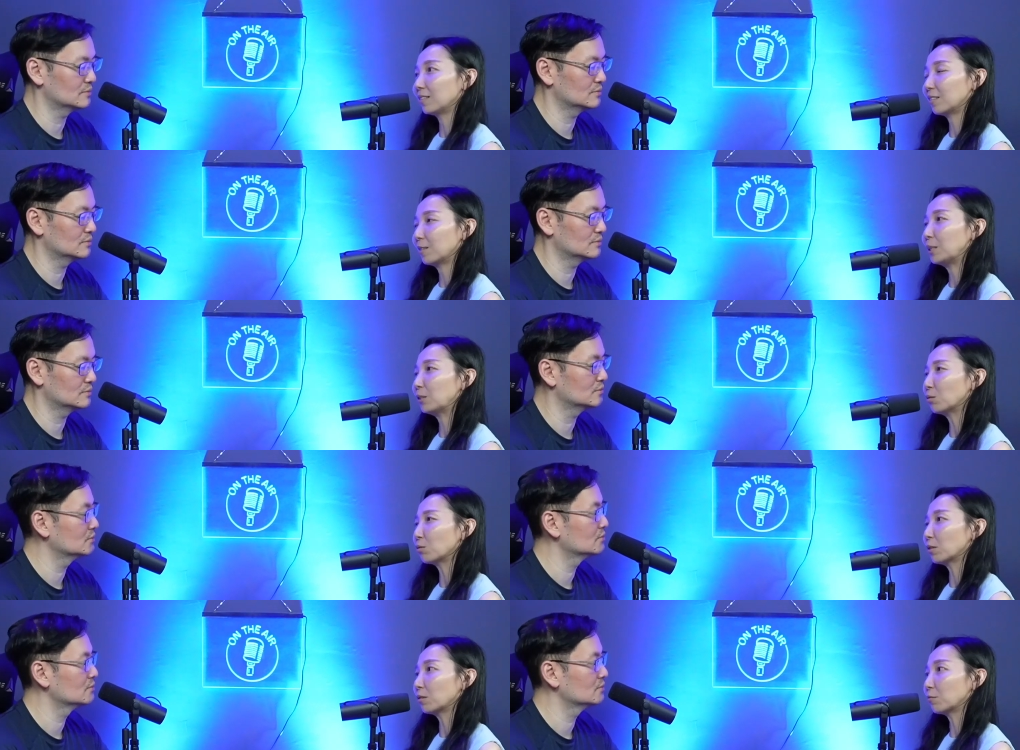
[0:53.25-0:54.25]
Speaker 1: I mean, those
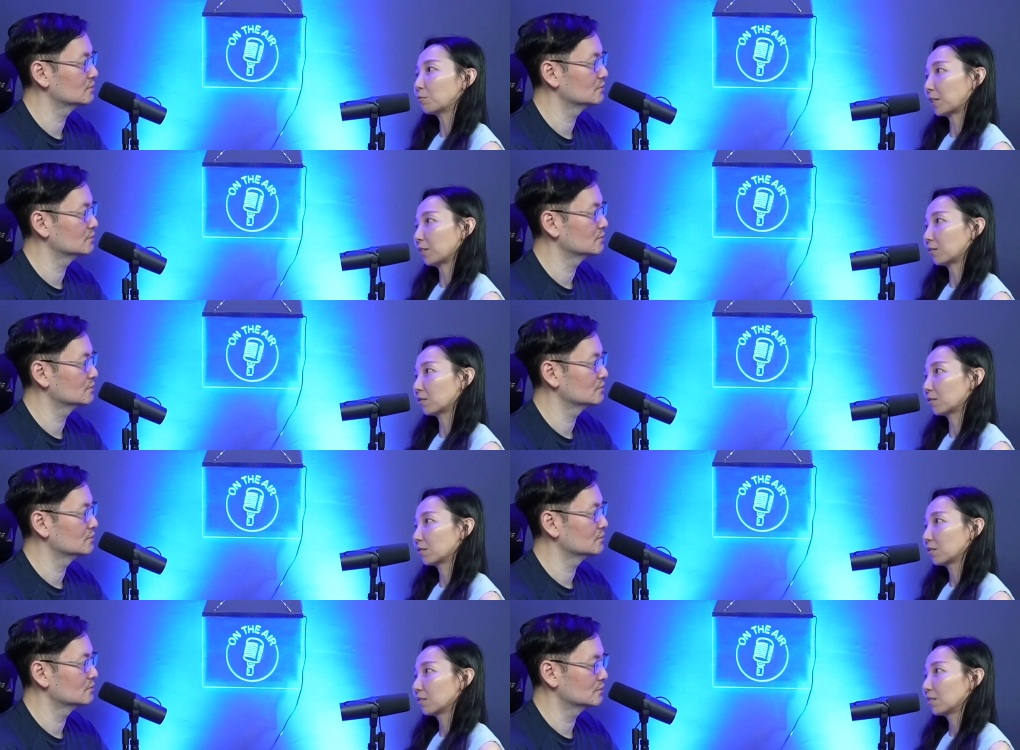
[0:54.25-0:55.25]
were facts.
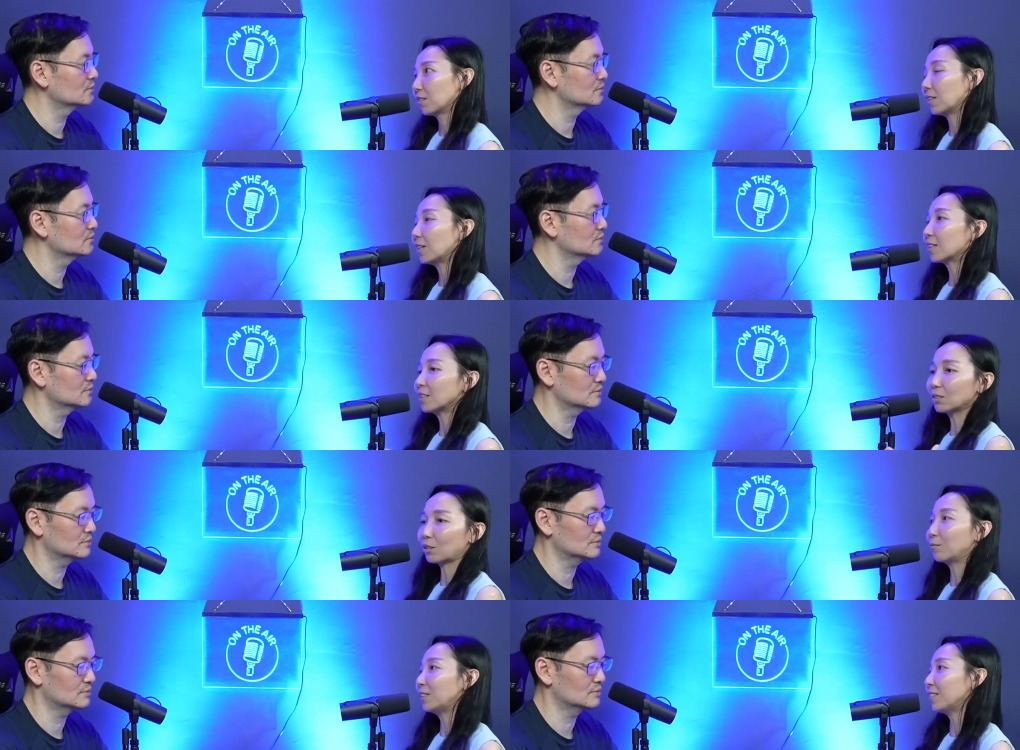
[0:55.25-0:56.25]
I, I guess
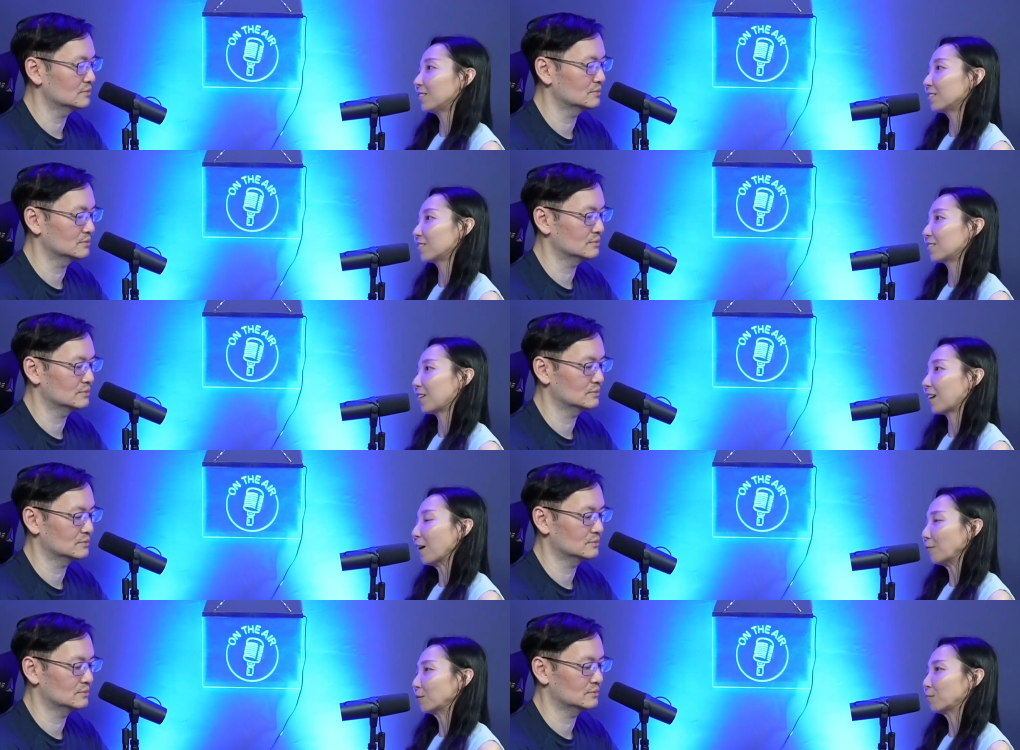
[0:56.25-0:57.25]
comedians they
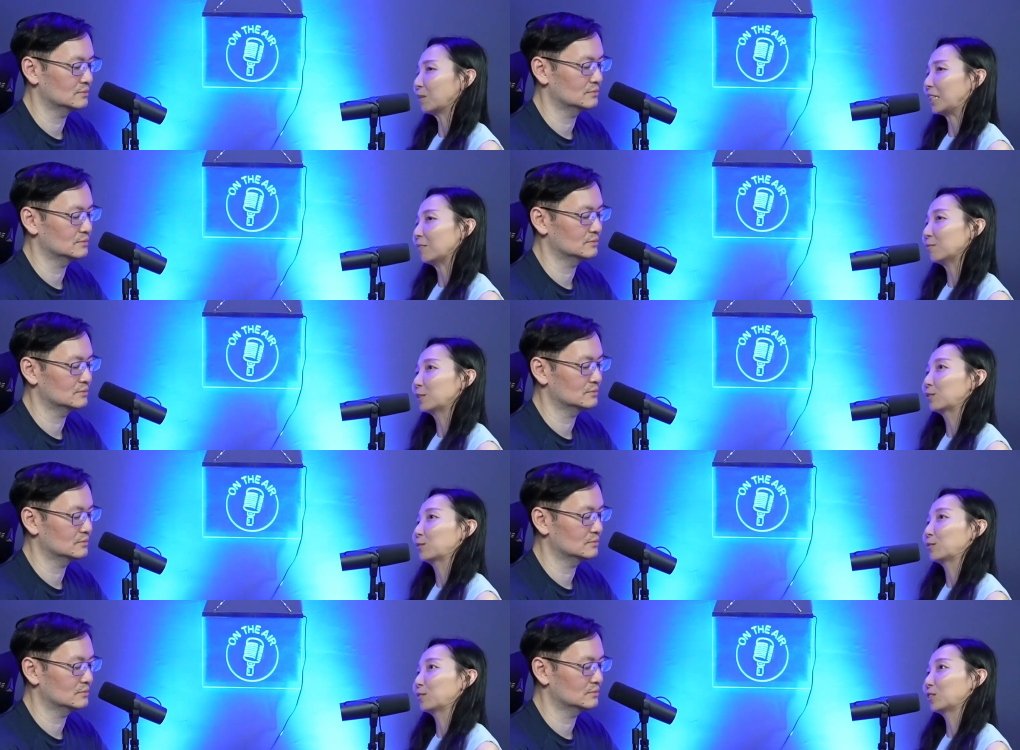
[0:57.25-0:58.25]
have to be able
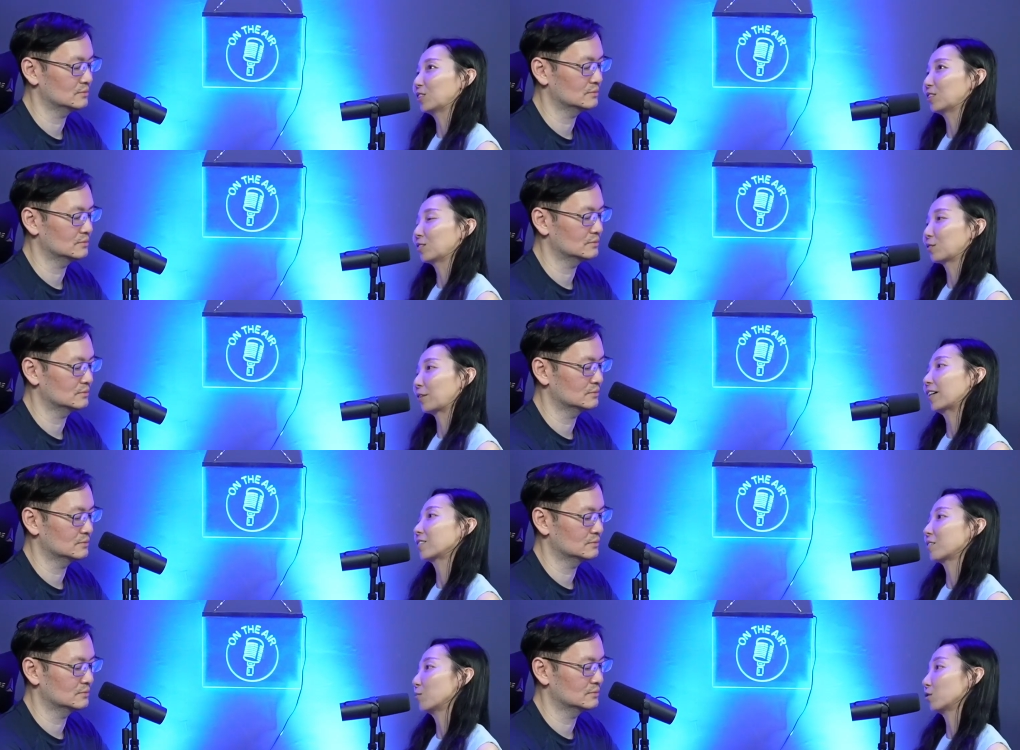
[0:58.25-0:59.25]
to just crack
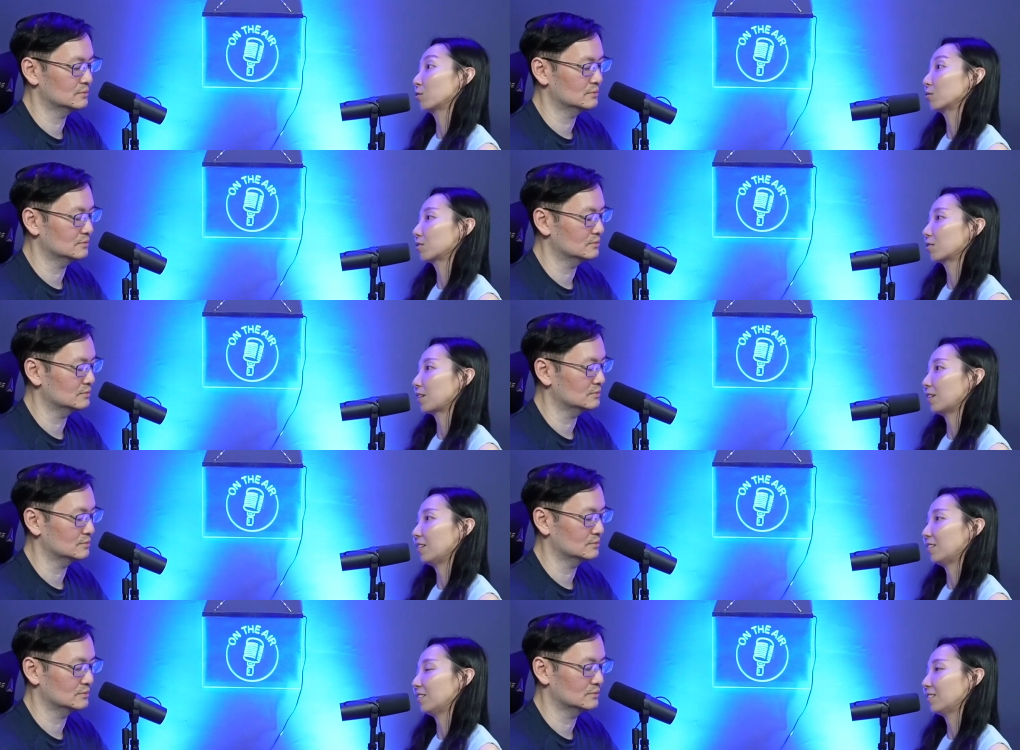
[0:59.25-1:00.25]
some jokes
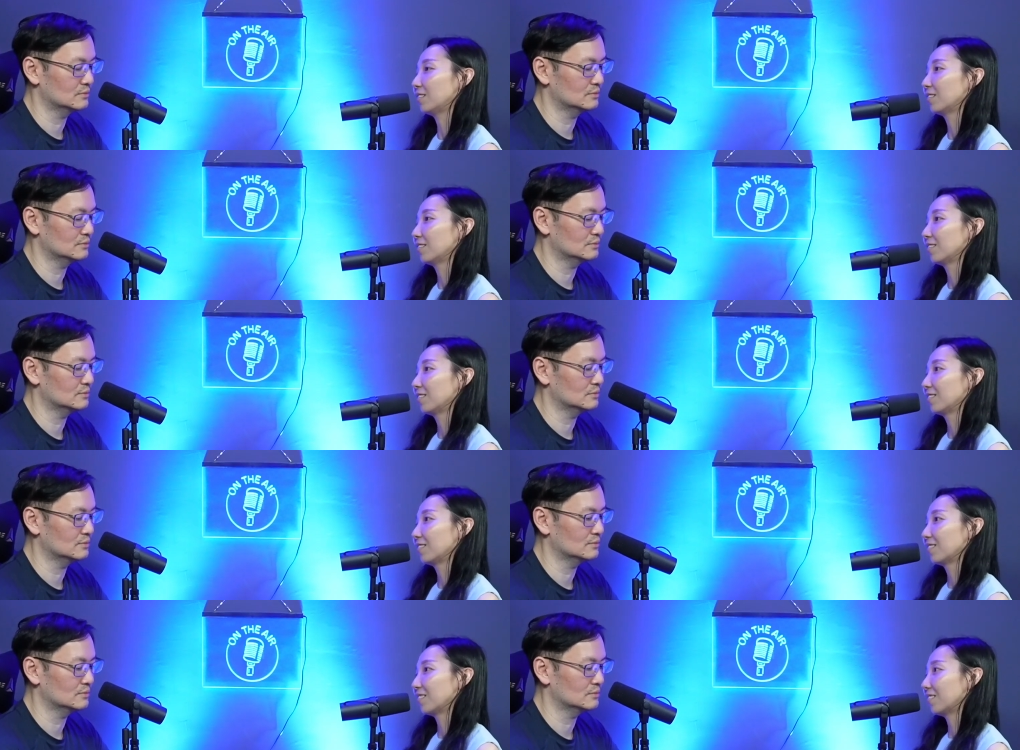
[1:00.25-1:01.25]
and
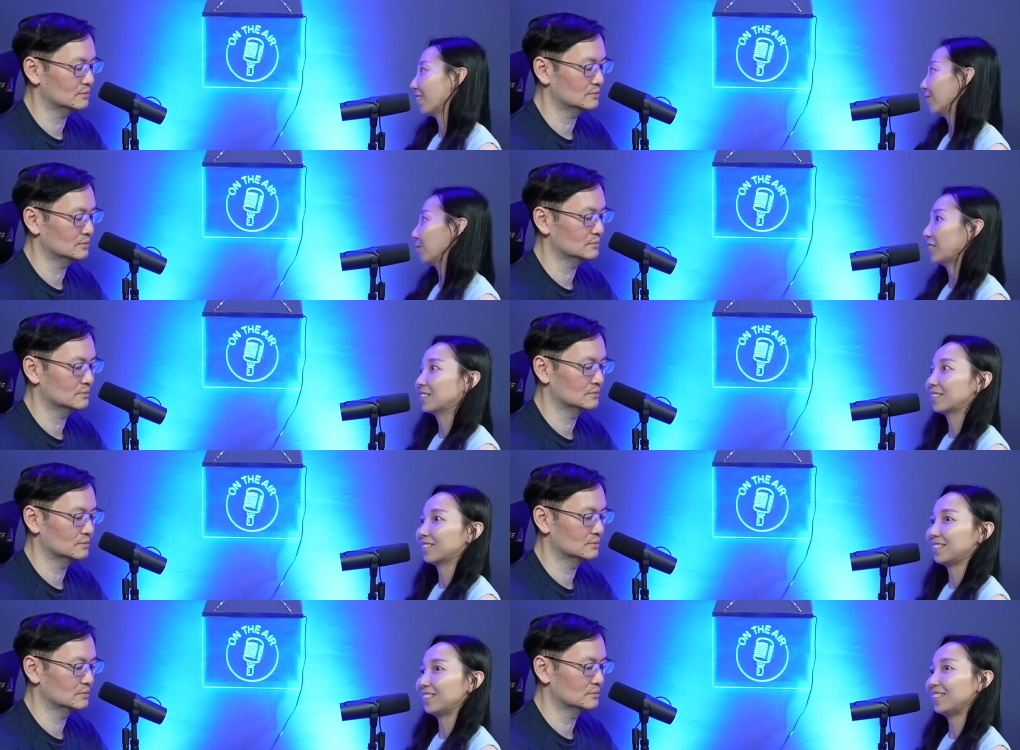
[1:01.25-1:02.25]
and
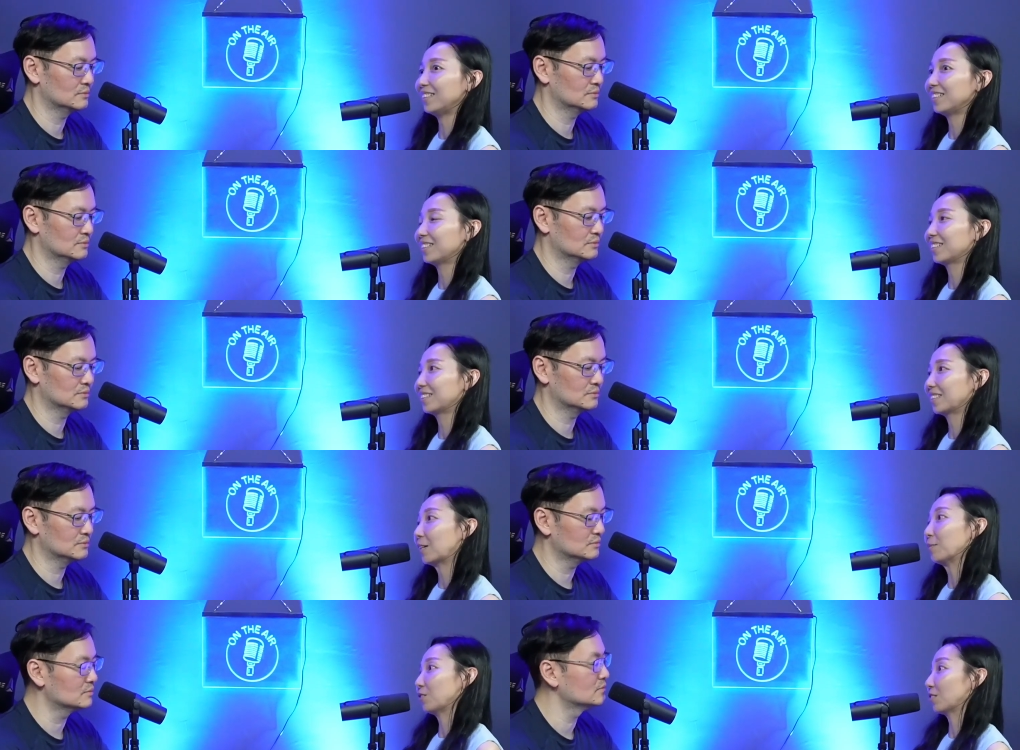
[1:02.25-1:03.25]
basically I
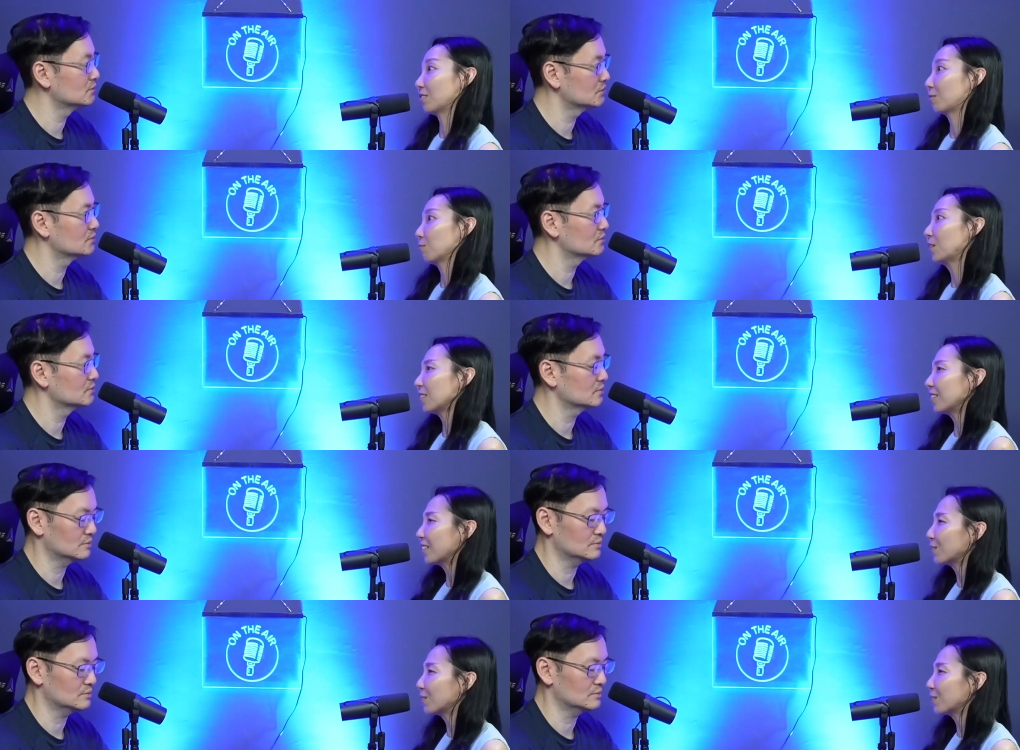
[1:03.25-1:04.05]
mean, just basically that's